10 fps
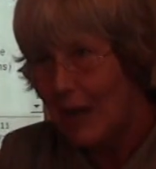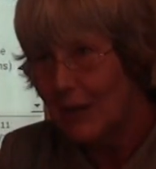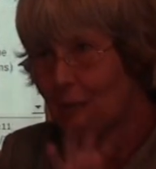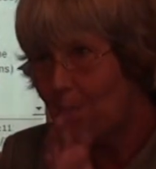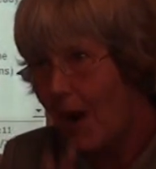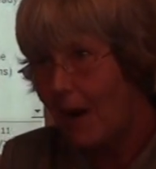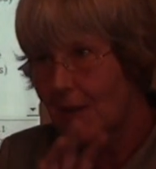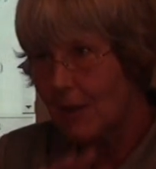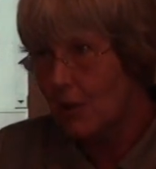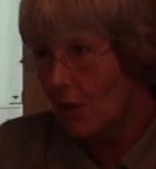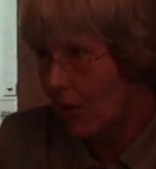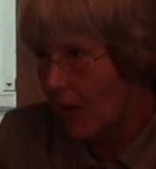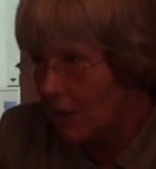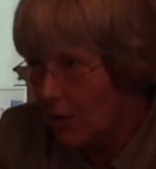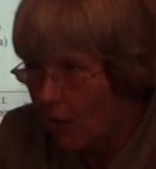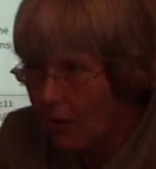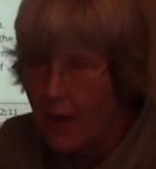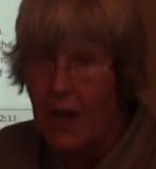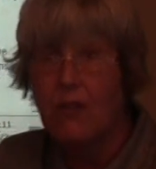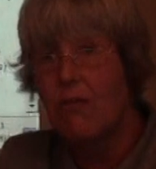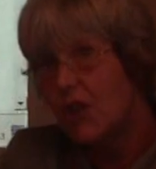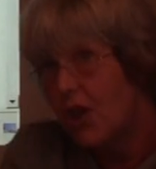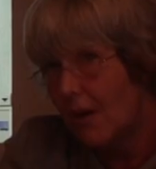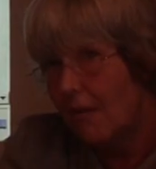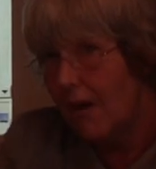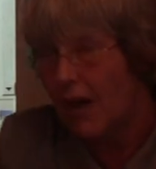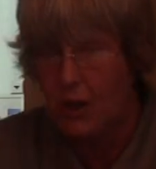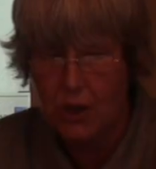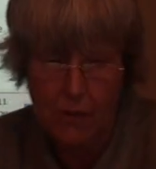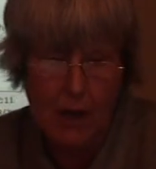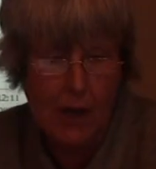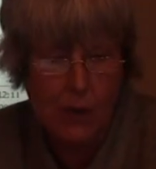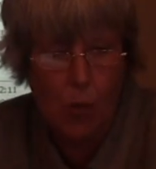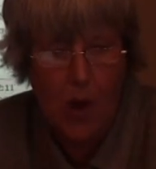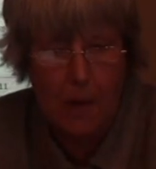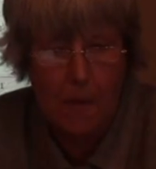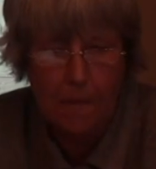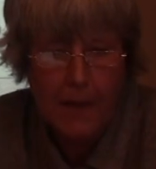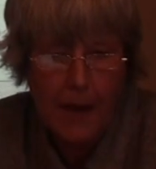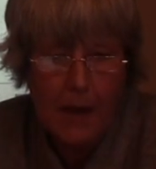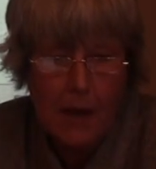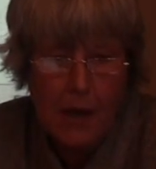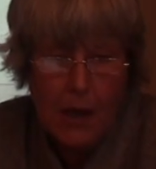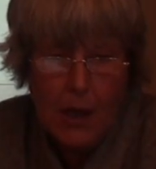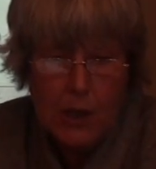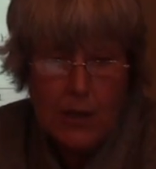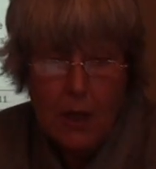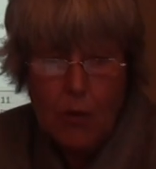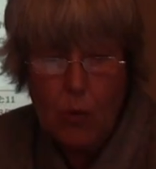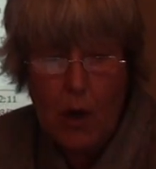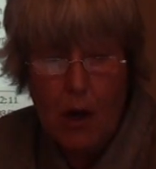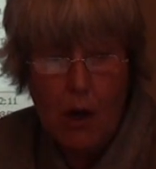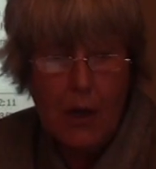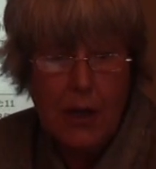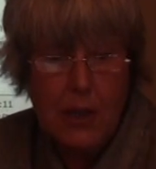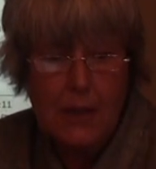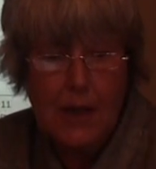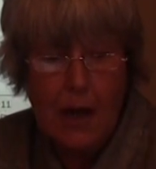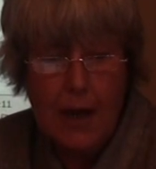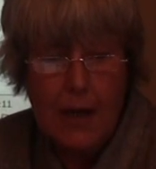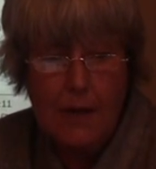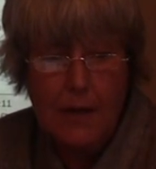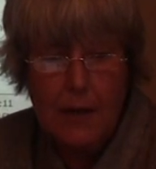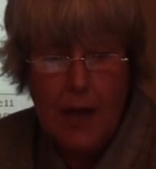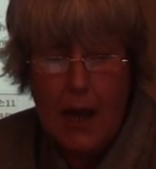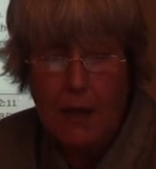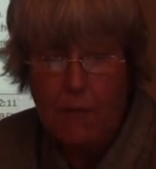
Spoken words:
its parts, and so on and so on, and regenerate as well. So it is clear that any